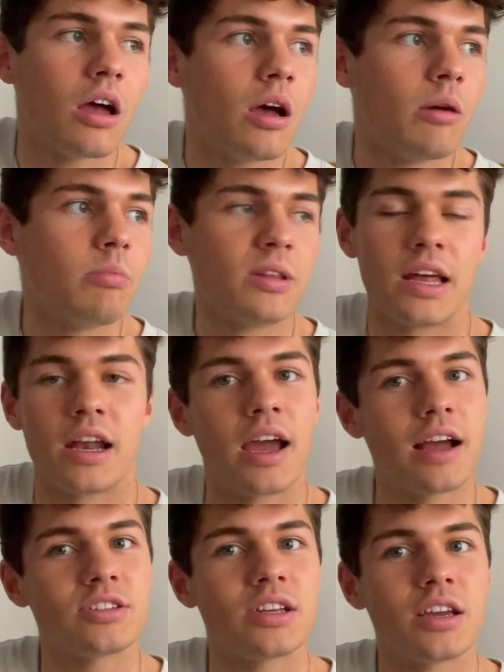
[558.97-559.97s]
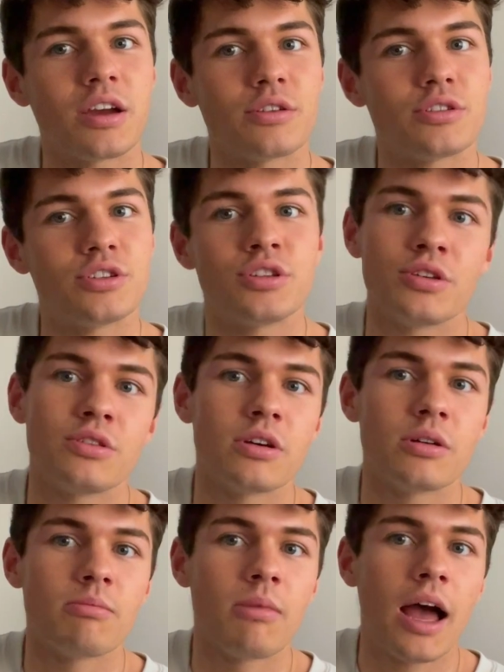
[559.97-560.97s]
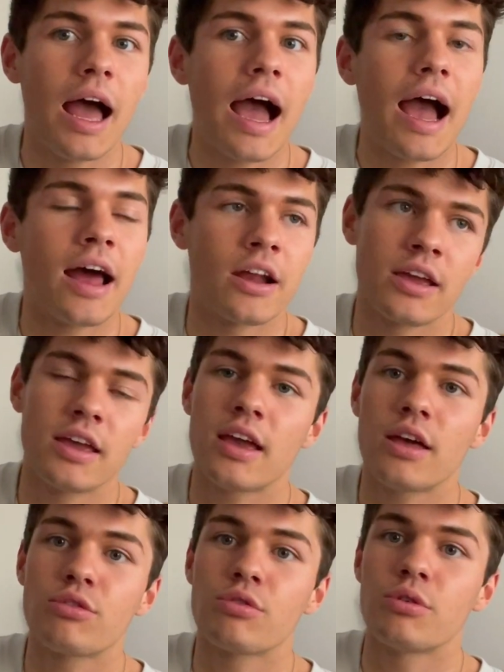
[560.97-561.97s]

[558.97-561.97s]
but then I actually go to do them and I can get through